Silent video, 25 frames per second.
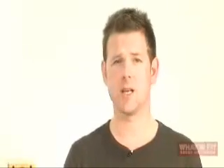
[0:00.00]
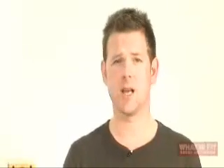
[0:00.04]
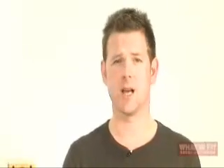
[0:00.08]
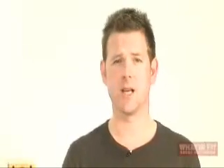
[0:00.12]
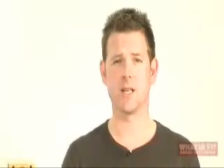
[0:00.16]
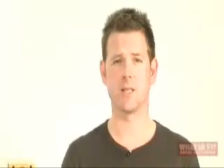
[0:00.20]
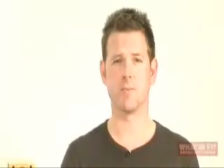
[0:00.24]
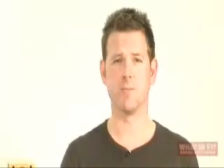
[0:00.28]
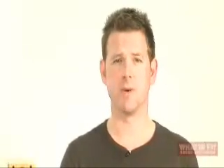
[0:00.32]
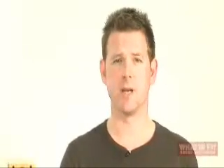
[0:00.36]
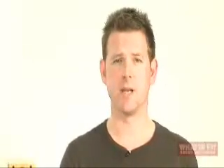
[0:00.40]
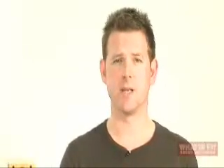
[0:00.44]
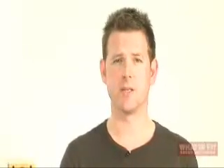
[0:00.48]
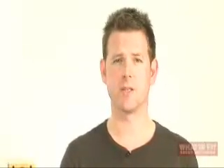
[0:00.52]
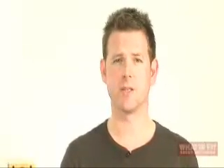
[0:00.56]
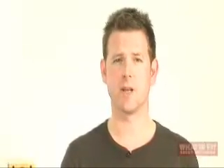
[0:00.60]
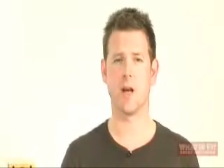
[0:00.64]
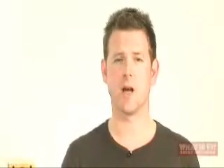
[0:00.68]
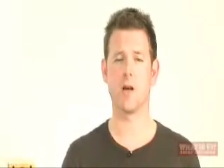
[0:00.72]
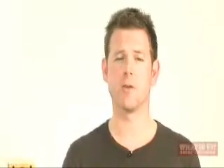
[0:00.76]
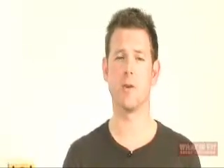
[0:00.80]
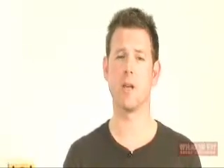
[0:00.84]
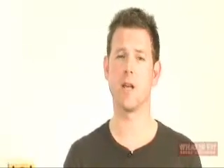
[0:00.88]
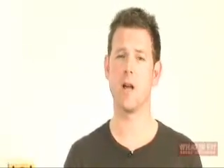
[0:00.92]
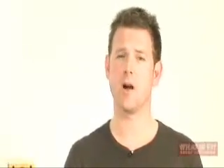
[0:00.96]
Interlaced
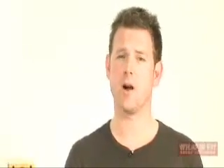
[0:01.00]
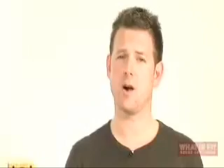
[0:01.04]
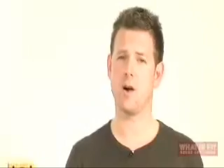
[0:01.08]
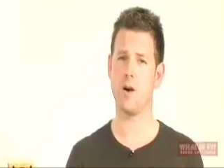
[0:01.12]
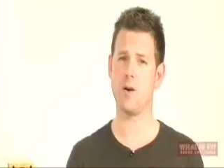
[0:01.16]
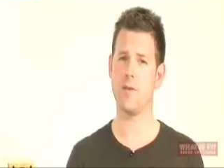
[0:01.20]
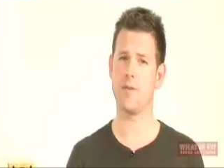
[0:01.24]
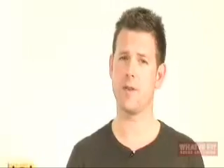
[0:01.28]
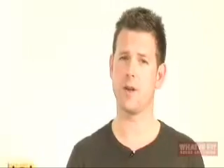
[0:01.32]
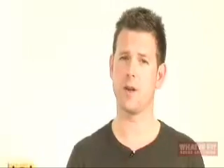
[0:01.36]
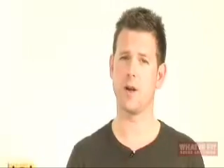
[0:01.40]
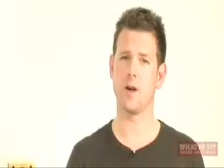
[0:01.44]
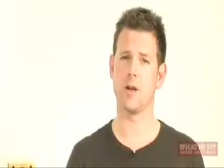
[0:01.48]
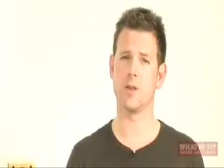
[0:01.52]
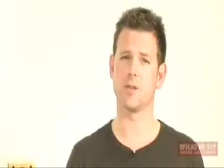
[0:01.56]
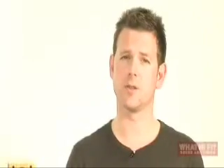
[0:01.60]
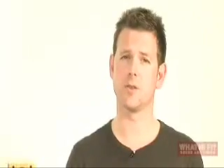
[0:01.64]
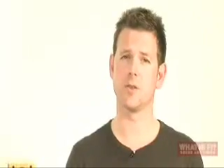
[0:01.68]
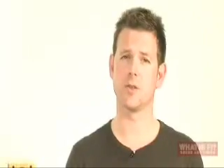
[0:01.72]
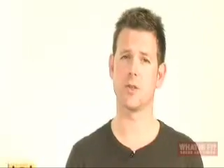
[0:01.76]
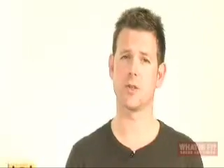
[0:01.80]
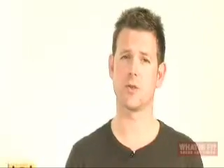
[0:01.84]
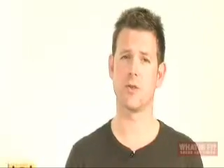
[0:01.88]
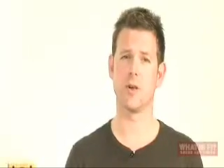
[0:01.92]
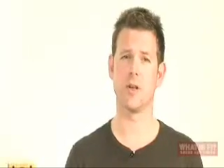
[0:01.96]
means that only half the
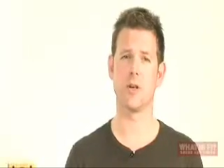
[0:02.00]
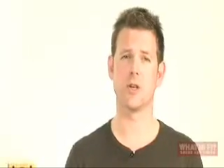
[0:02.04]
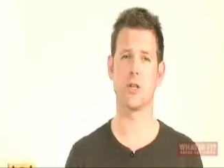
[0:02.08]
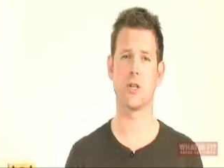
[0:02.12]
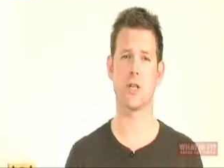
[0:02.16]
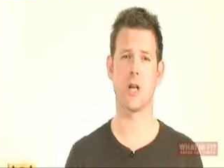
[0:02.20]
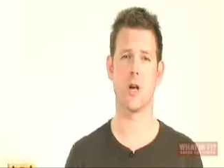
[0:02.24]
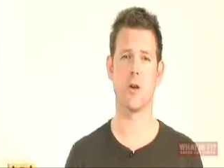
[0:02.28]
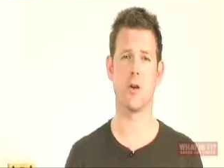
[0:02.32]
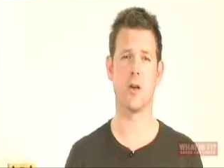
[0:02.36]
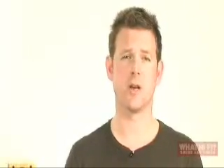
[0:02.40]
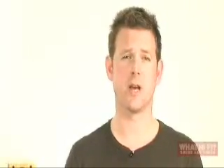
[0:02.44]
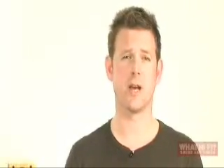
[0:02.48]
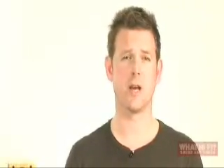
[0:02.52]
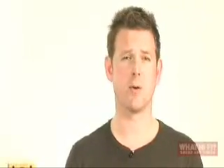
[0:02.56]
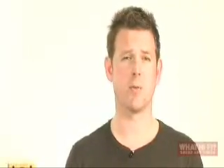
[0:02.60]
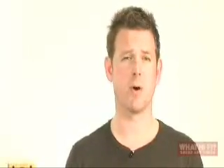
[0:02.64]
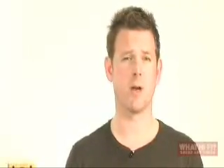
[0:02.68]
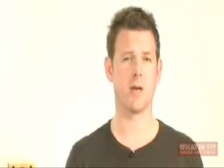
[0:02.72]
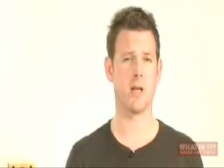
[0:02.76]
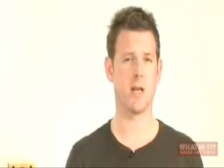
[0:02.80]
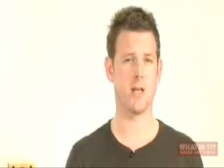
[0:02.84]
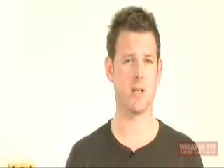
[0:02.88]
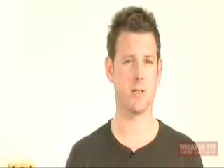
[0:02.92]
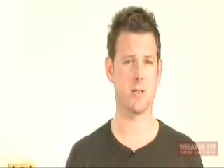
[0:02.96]
lines on the screen are shown
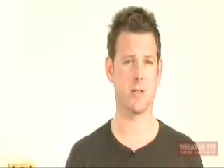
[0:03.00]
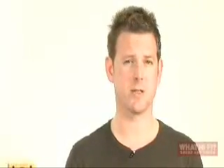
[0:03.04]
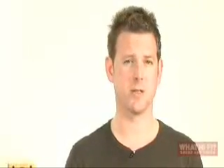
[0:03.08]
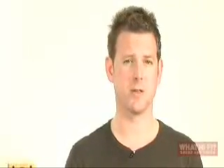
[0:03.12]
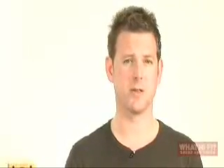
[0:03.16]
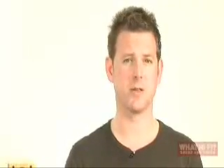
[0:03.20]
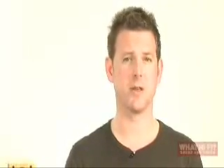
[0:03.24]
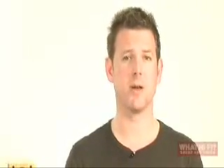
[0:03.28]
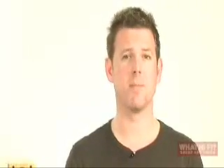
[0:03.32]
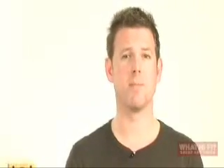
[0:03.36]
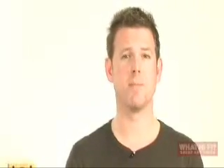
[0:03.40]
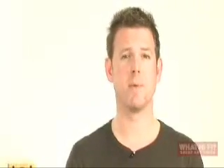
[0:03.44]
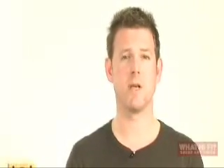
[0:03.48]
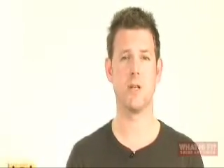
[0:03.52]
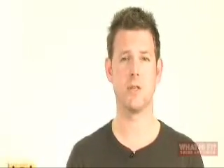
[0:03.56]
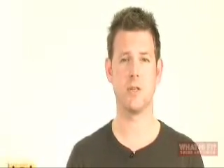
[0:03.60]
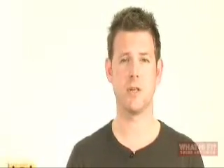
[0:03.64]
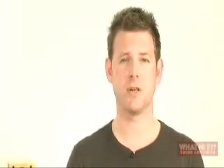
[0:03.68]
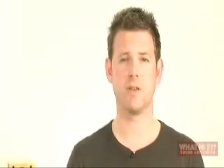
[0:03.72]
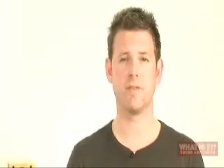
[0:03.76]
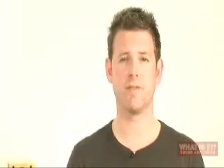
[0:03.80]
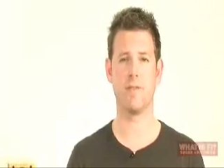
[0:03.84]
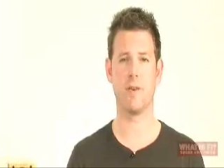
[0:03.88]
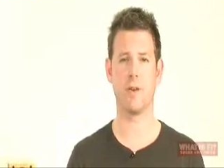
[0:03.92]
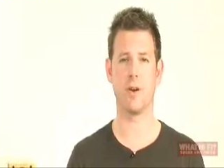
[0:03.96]
in any one instant,
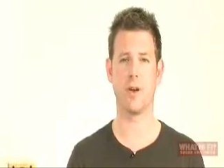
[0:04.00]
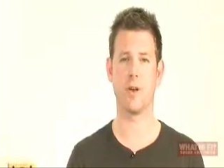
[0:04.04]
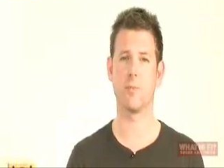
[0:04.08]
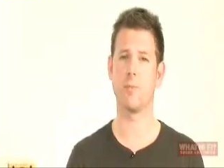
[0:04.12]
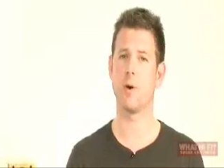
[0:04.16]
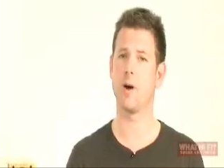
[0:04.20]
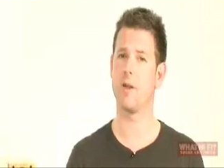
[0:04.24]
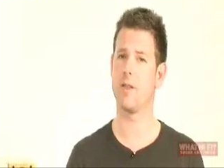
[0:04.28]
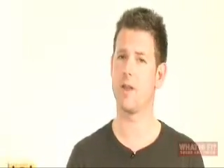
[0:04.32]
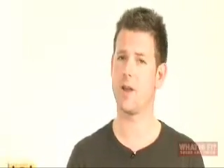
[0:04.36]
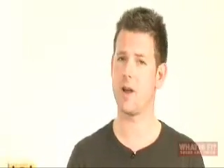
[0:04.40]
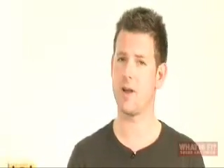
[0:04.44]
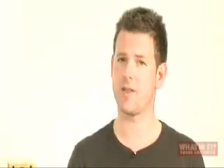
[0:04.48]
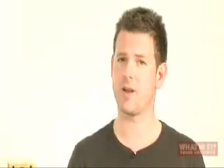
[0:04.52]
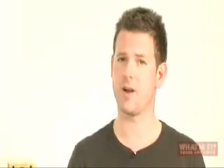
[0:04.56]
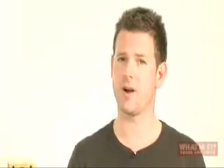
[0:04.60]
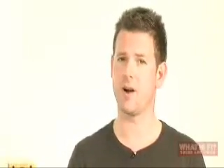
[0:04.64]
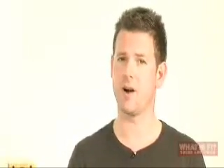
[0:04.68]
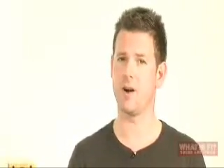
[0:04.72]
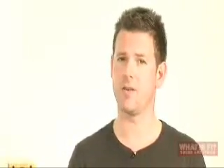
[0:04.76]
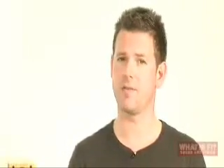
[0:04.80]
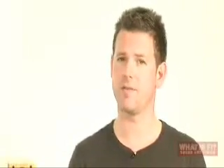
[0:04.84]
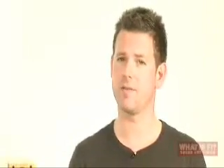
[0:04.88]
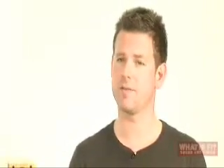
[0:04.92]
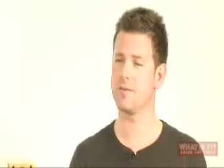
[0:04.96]
immediately followed by
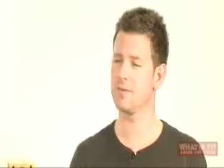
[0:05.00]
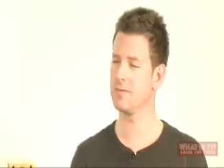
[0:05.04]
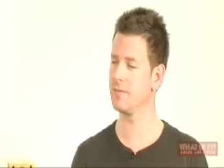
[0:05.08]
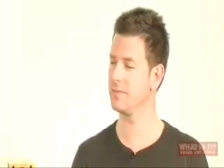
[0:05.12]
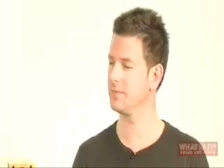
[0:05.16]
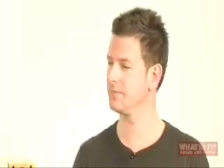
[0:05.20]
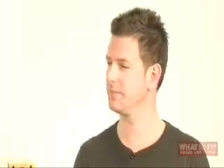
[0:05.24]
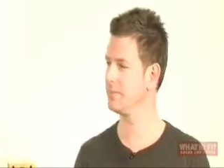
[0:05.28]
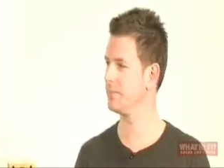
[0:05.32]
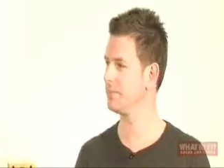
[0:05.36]
the other half.